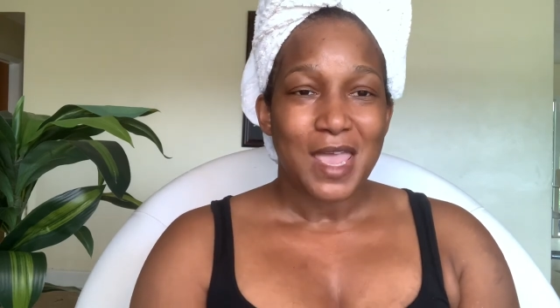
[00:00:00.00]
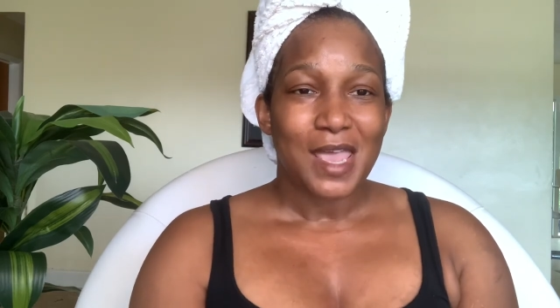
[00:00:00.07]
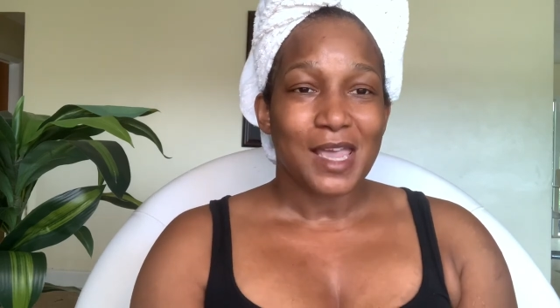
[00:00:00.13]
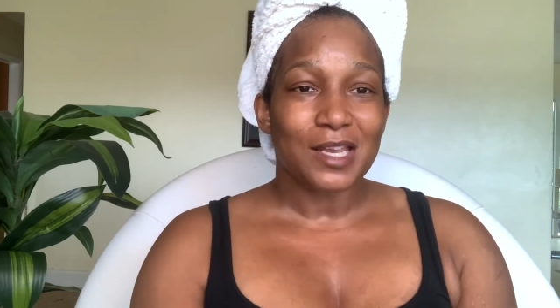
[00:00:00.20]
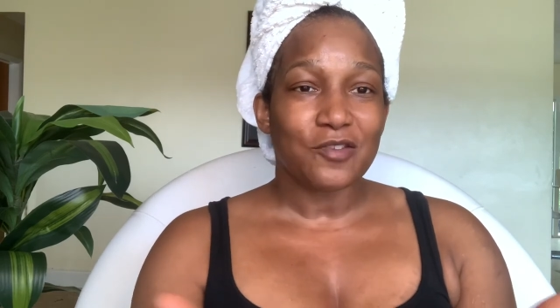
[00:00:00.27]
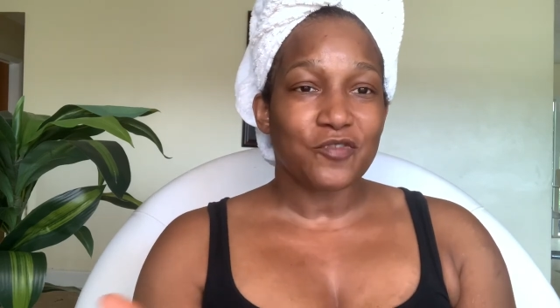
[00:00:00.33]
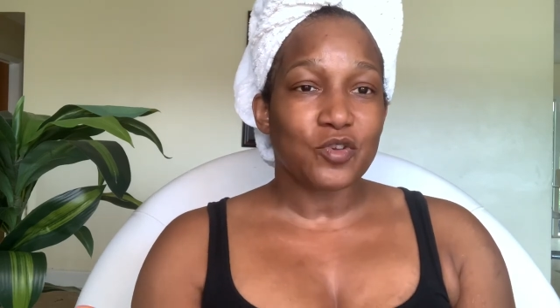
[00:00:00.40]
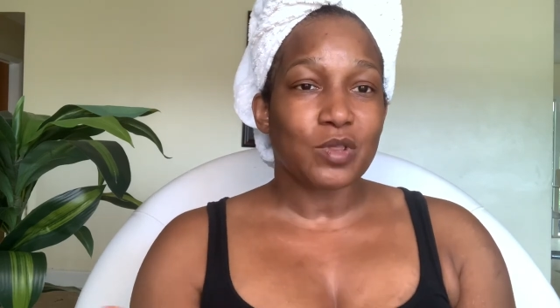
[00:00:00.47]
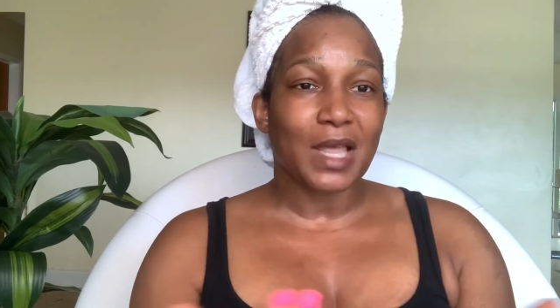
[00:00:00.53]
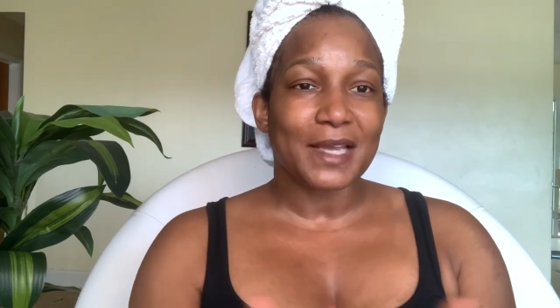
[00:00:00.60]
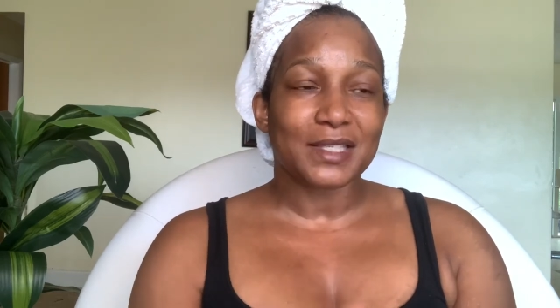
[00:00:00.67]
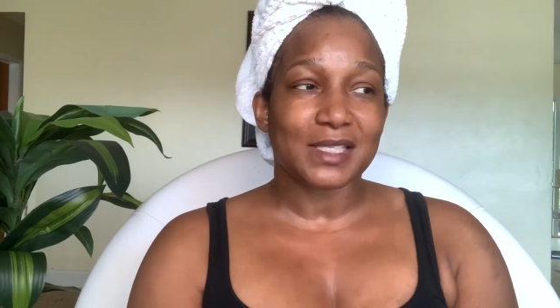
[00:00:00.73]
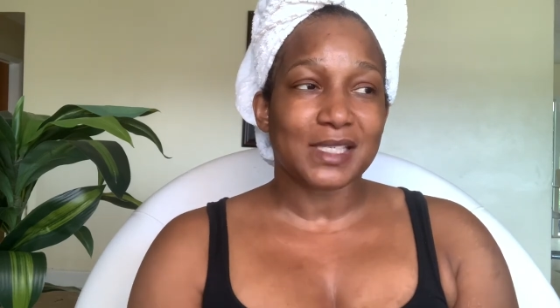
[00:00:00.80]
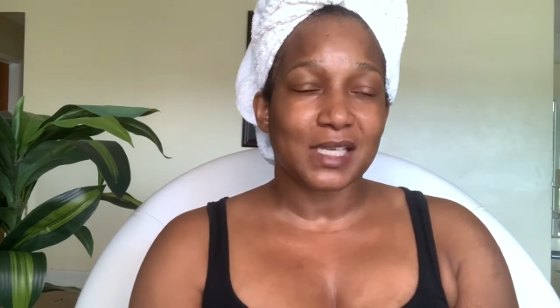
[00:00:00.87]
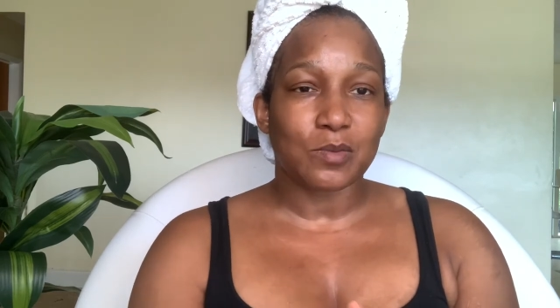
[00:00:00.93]
And if you'd like
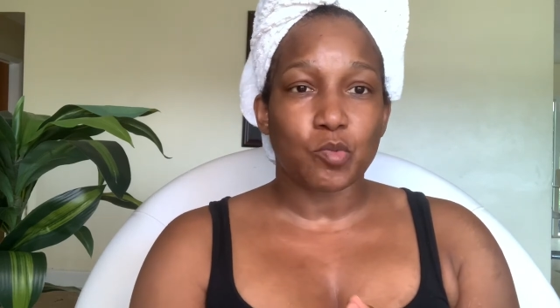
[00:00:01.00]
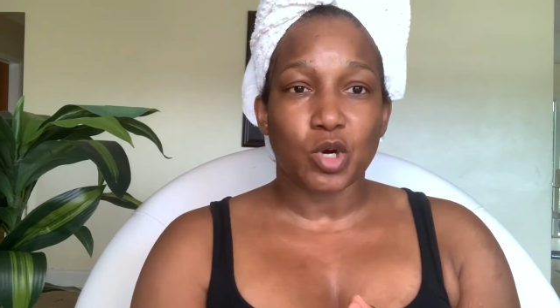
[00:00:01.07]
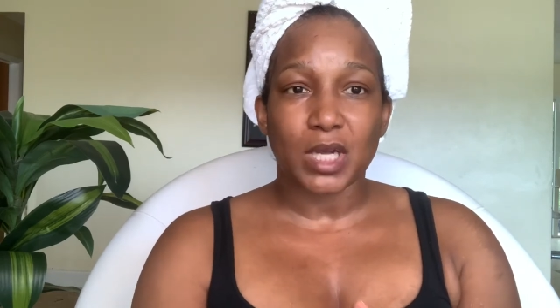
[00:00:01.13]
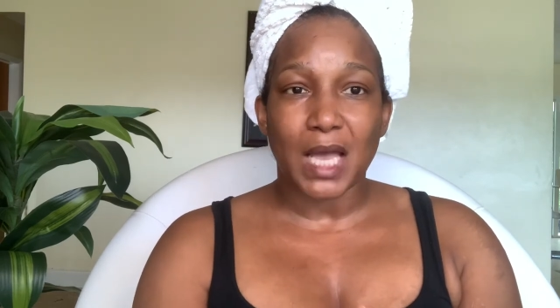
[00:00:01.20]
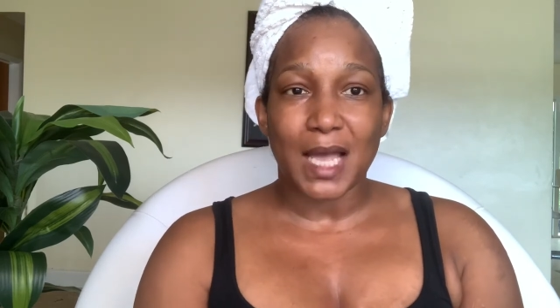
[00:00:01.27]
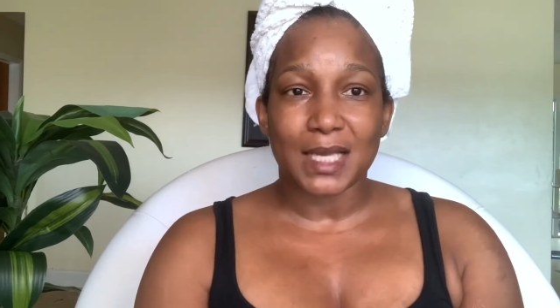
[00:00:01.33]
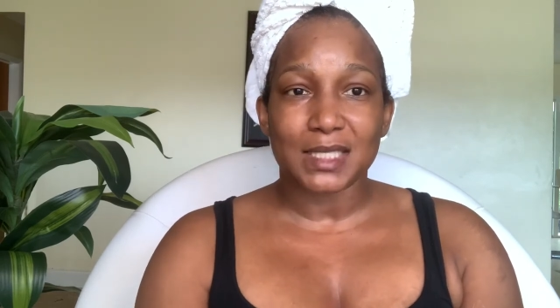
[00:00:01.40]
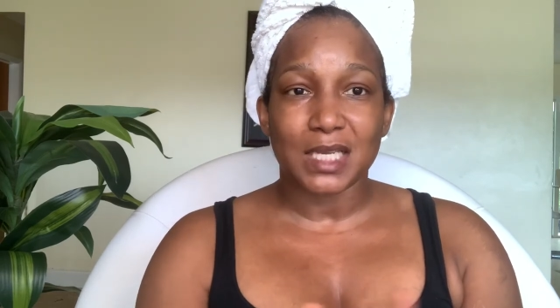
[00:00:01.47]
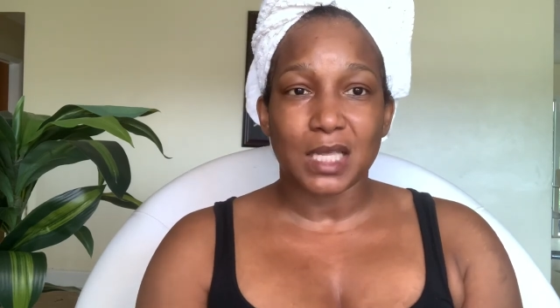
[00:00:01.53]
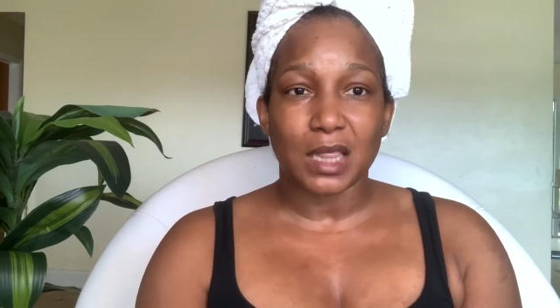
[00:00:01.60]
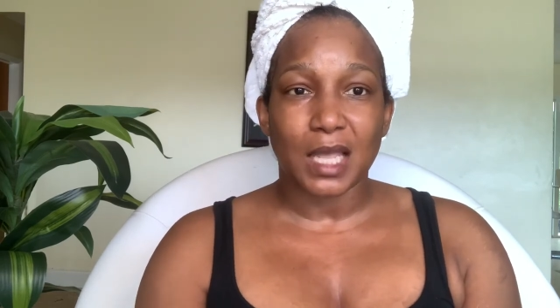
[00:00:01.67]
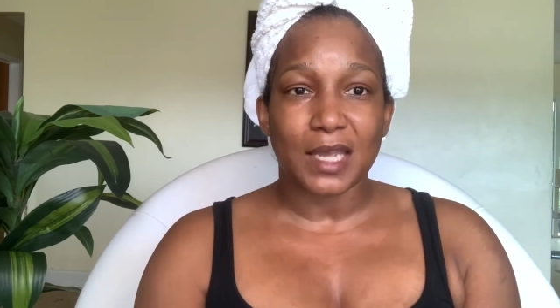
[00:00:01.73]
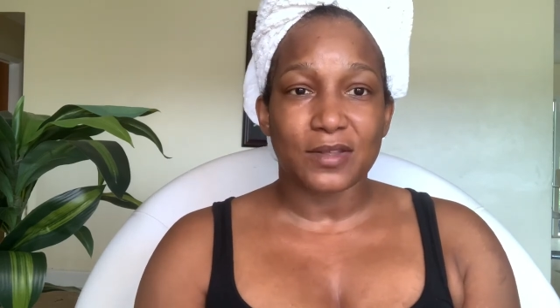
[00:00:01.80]
to see more content like